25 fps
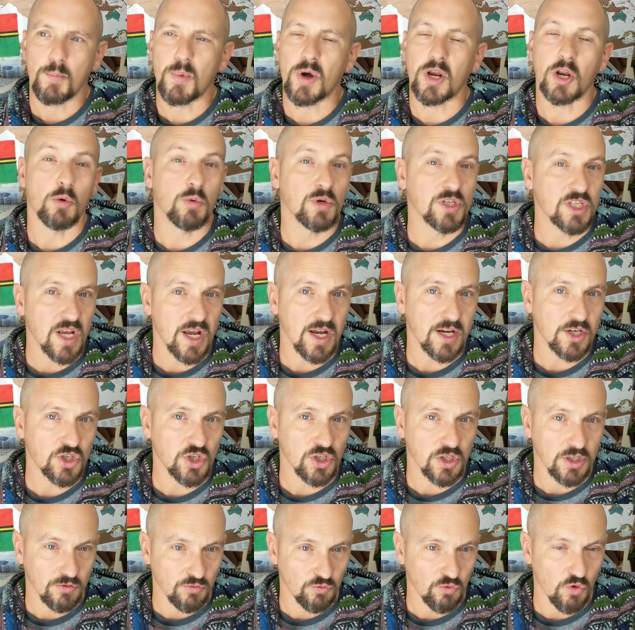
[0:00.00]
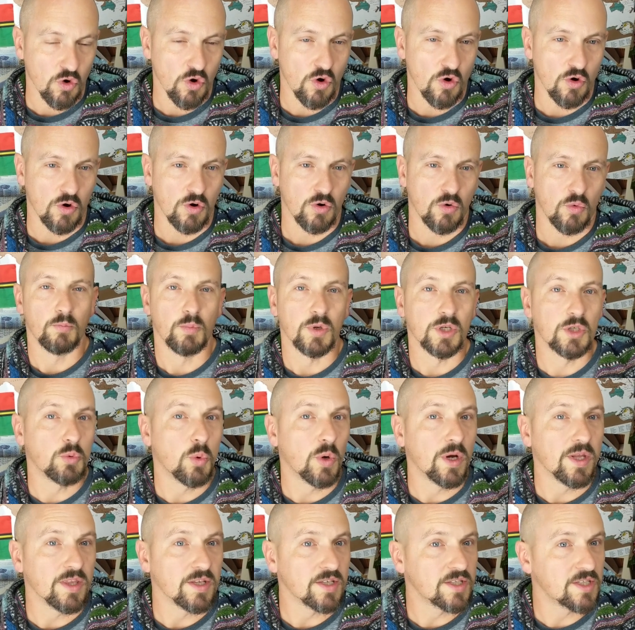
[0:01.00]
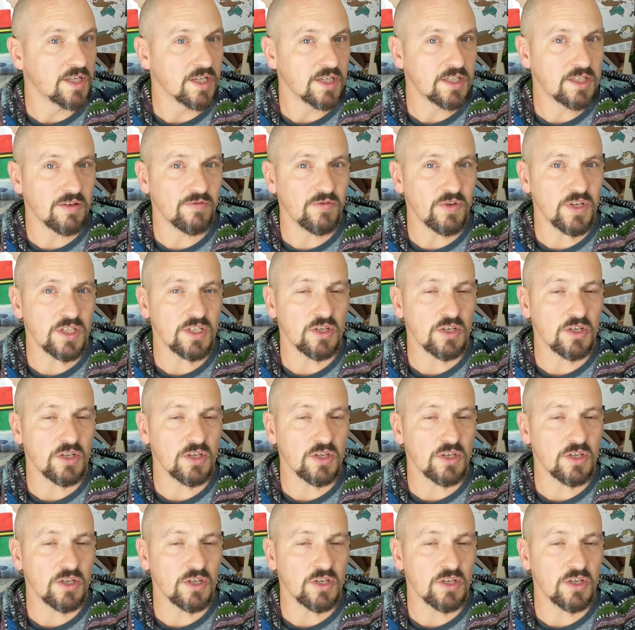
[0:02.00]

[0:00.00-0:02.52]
but I was actually wrong. Between the 6 of